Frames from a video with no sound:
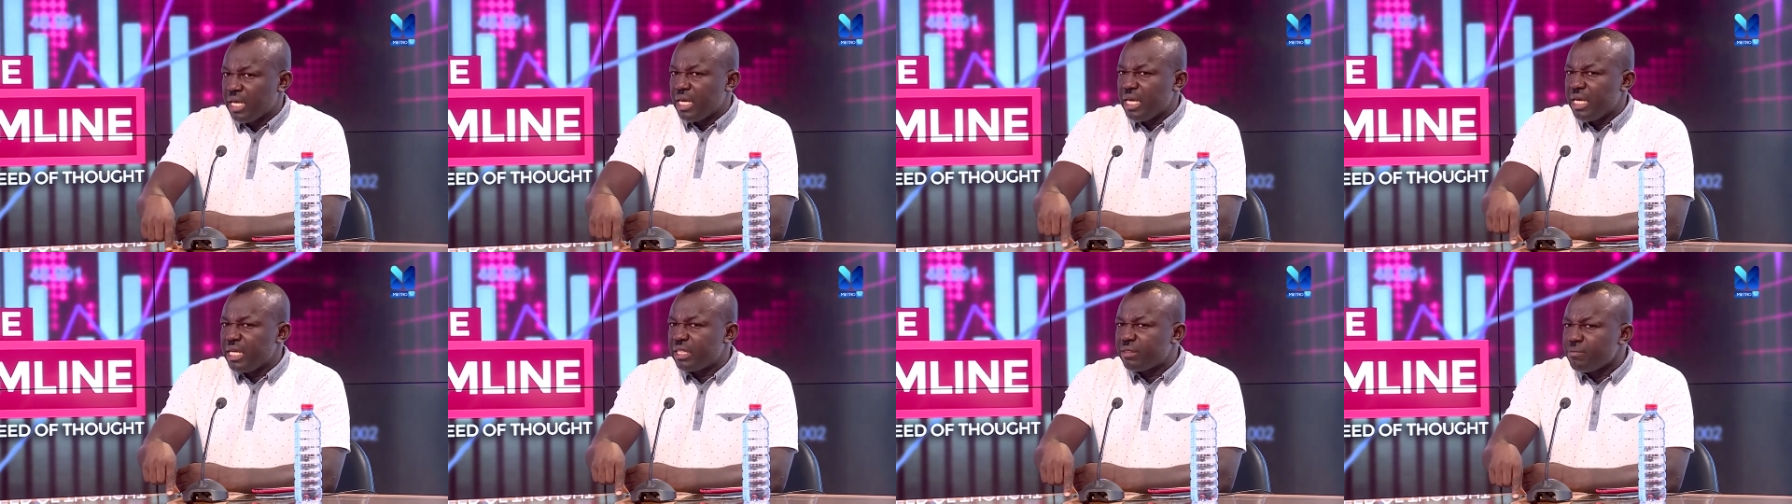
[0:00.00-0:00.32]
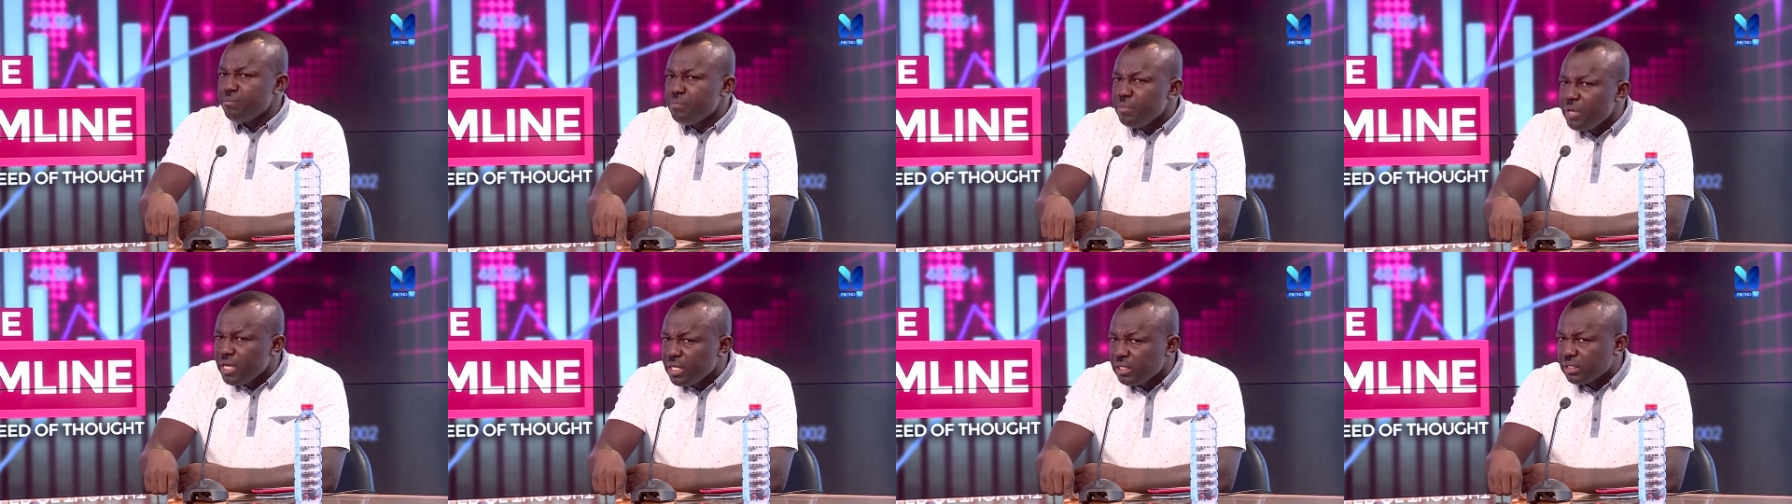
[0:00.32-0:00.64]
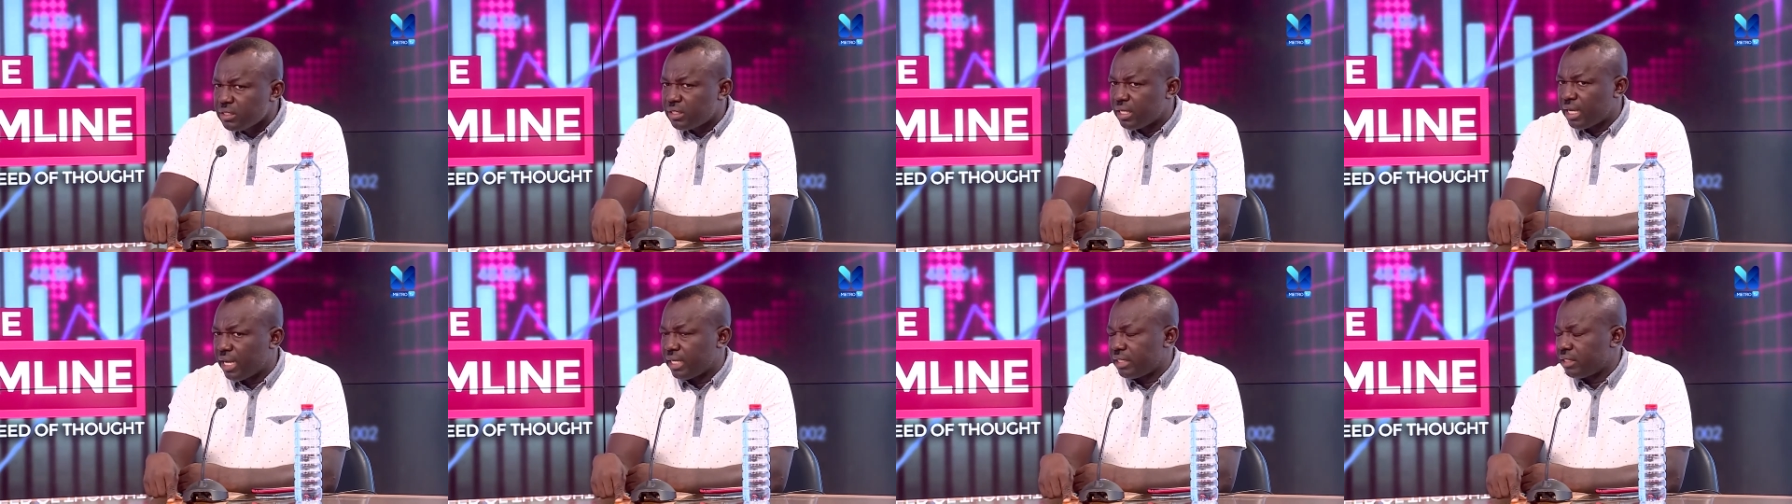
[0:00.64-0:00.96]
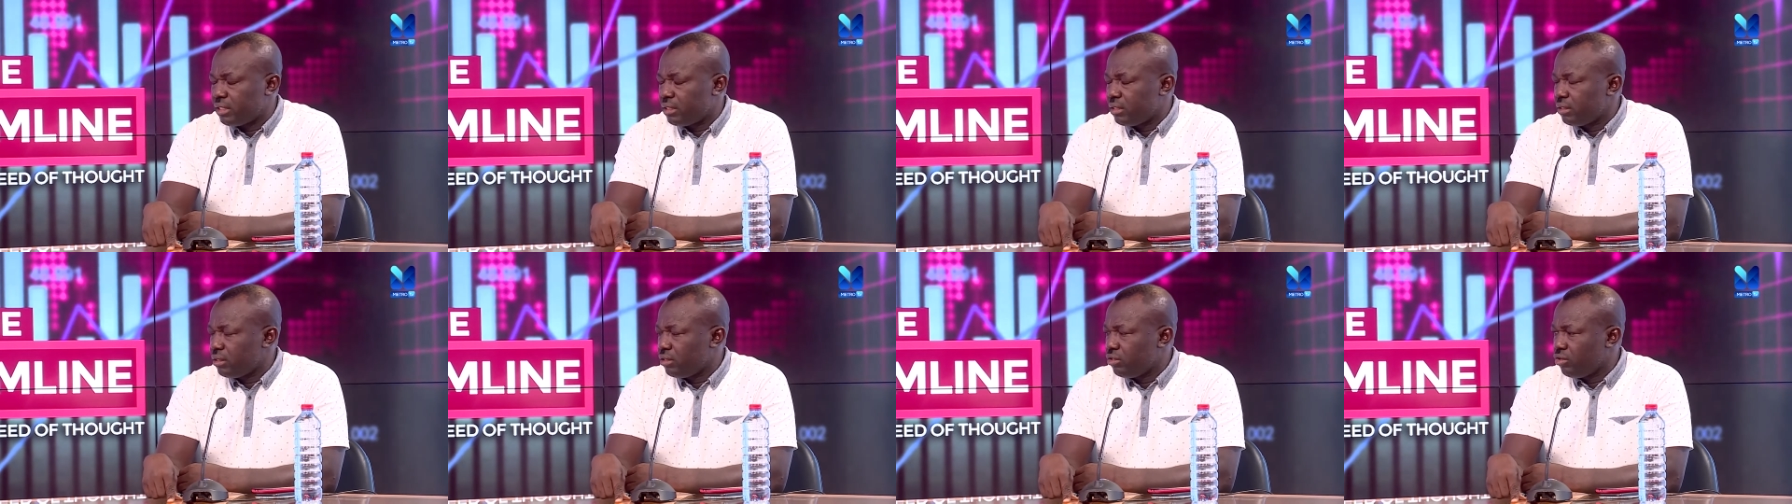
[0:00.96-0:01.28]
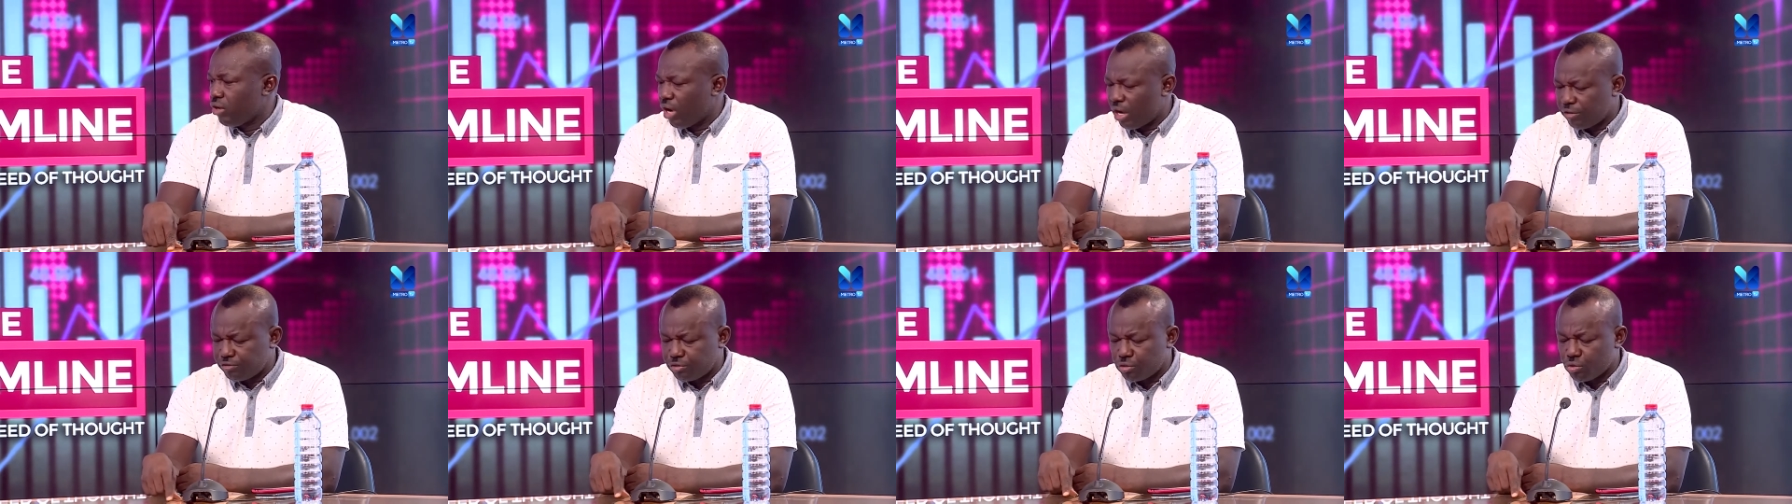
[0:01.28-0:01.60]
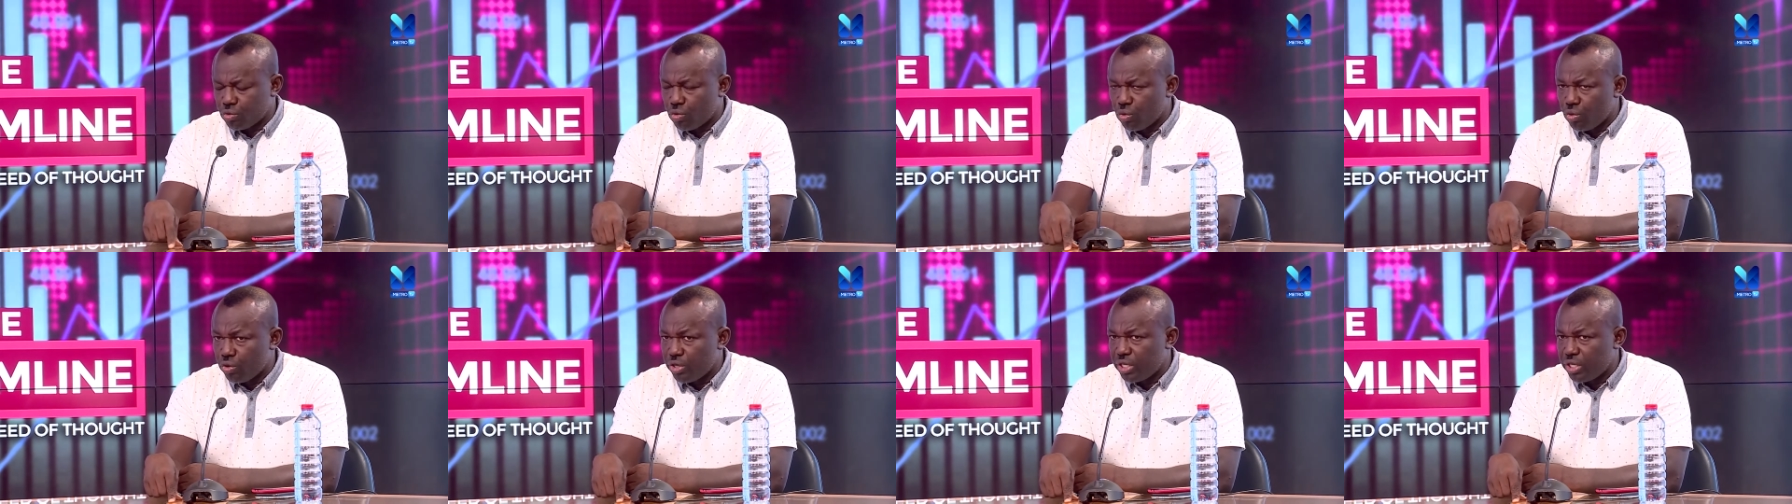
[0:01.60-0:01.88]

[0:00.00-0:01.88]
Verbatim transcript: it means that you have to go